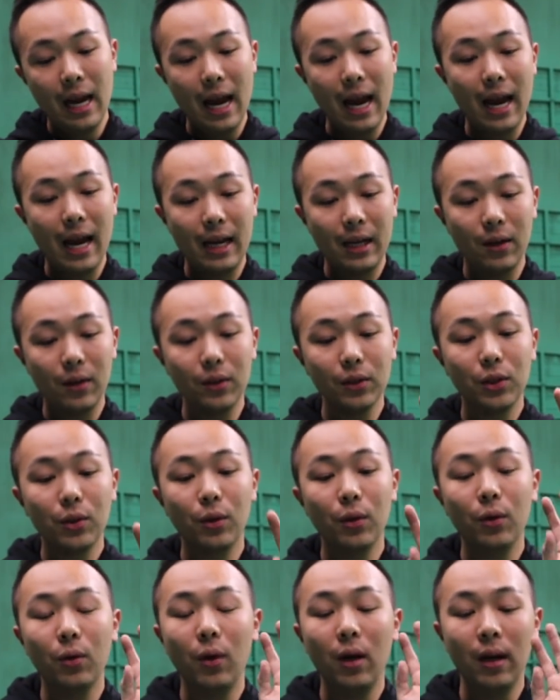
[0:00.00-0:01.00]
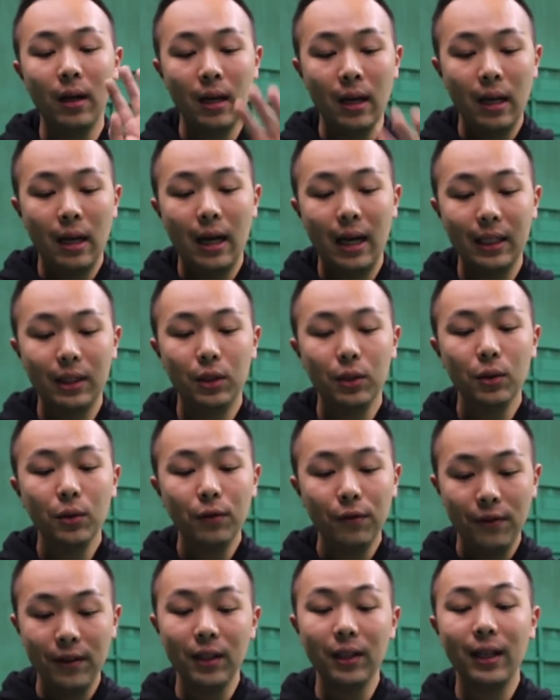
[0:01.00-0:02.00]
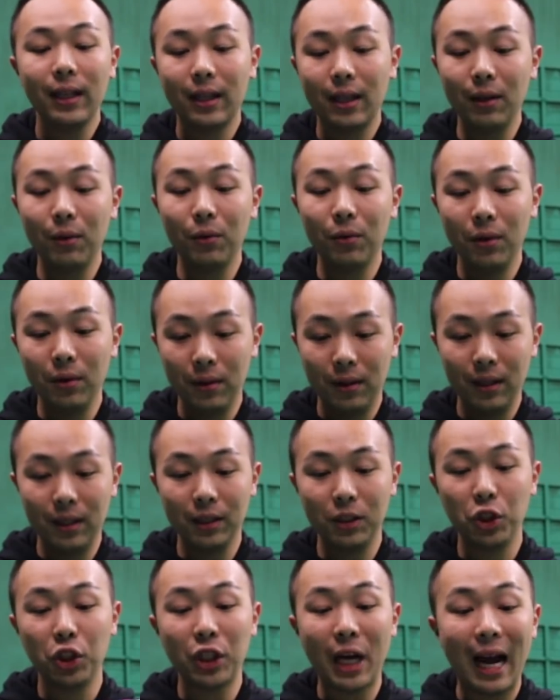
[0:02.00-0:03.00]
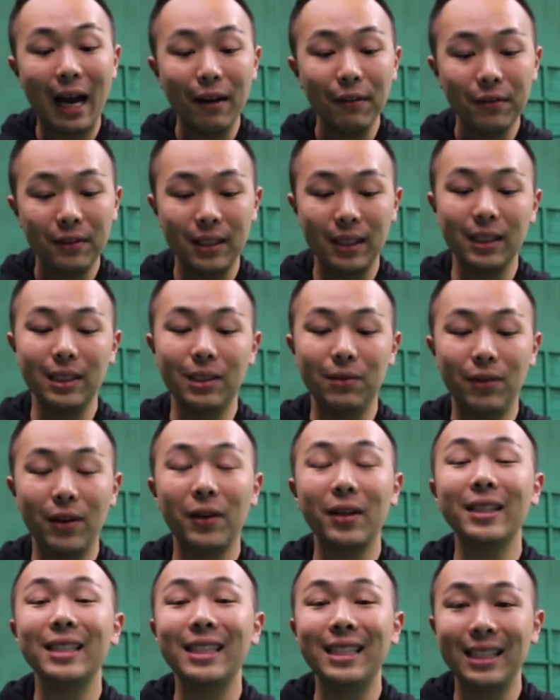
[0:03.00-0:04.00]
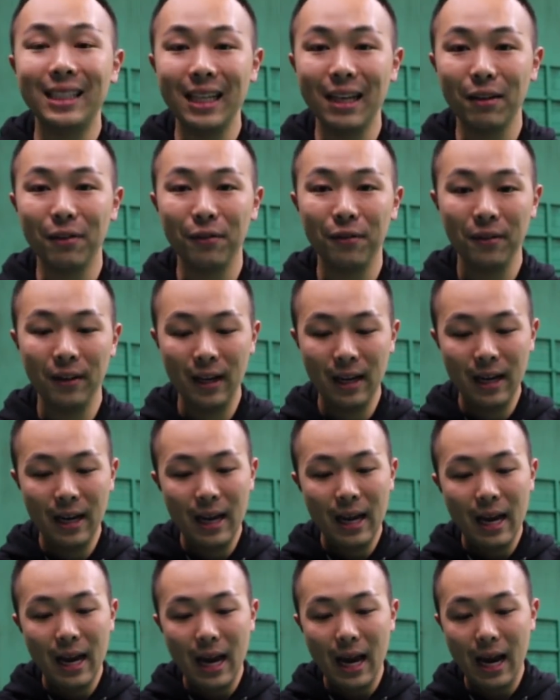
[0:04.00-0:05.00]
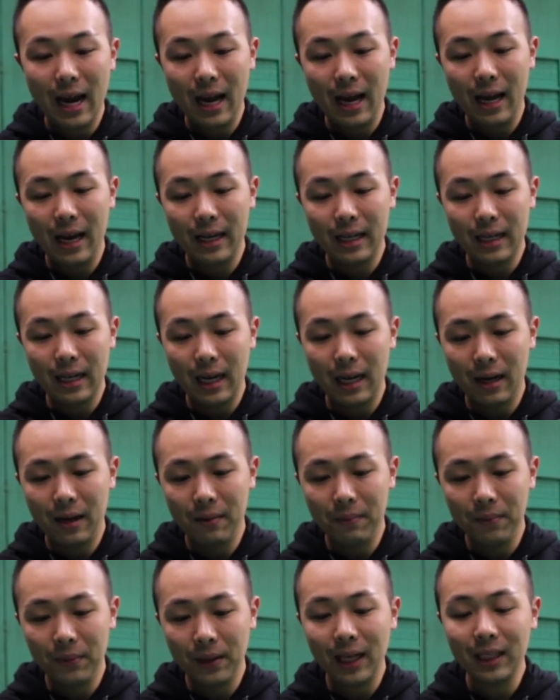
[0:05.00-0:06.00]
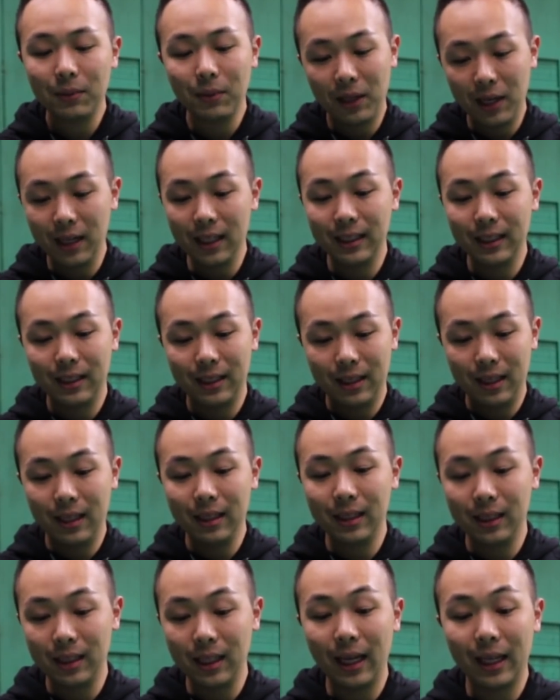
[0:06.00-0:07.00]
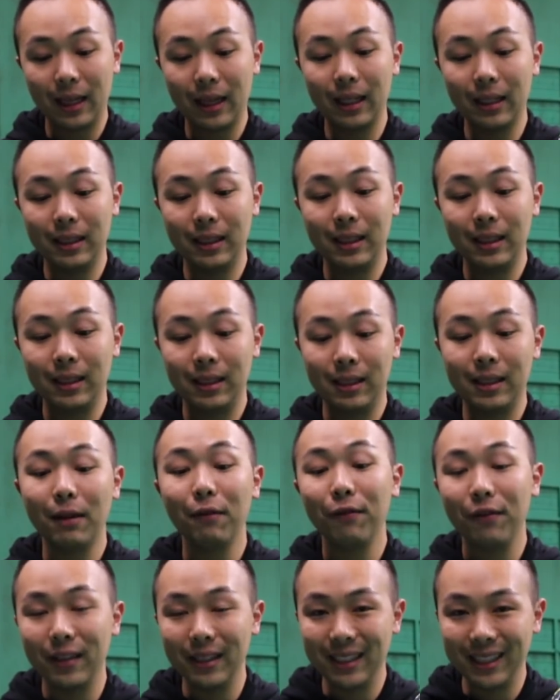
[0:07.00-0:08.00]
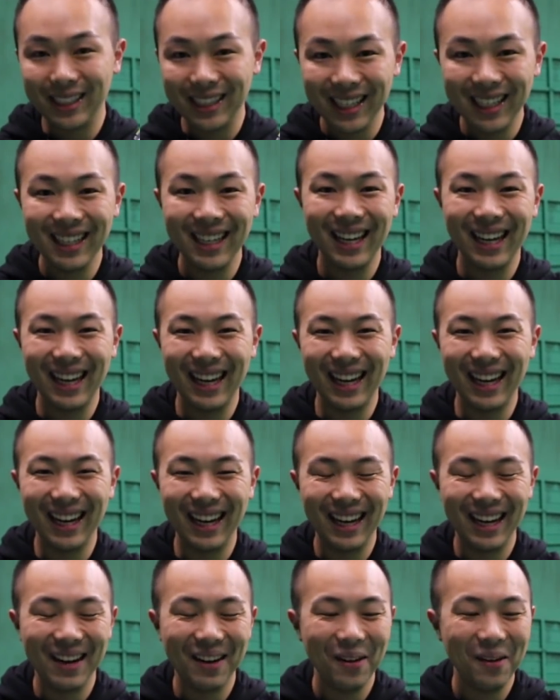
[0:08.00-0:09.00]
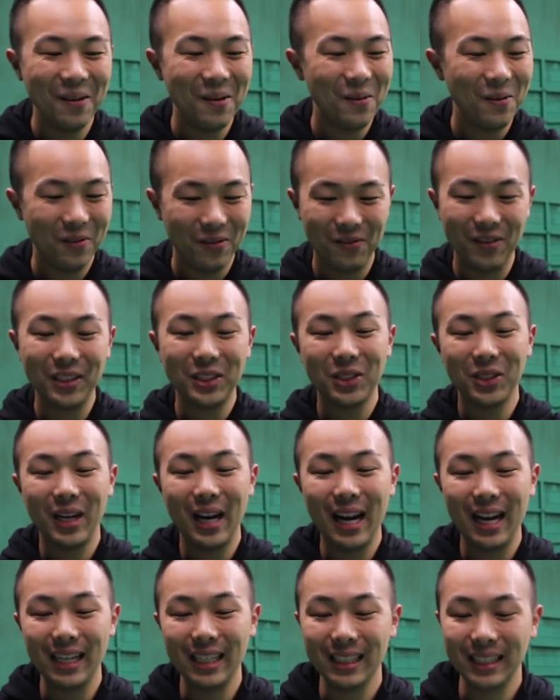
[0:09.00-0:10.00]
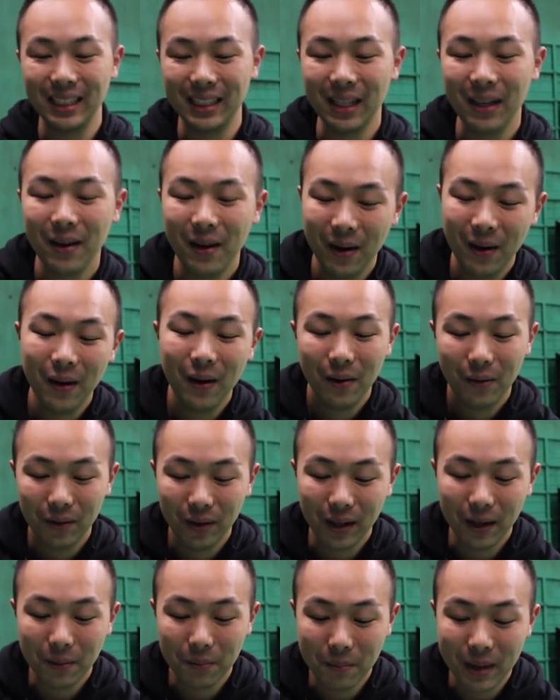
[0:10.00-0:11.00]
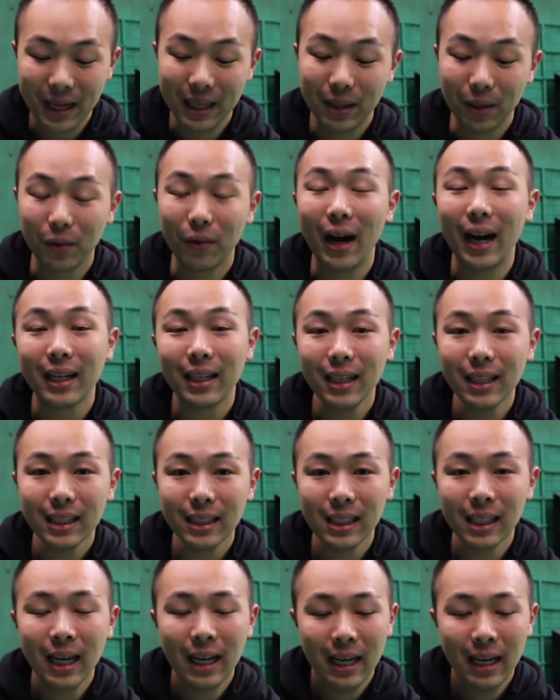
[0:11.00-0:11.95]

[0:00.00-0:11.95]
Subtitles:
And also, I do feel like the shaft is very stiff. And that's because this is like the stiffest Victor has really made their rackets.